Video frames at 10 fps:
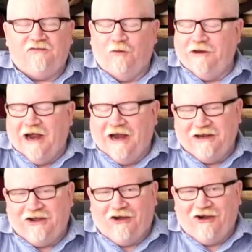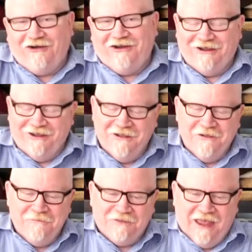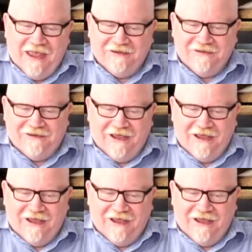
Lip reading: 4090 card, and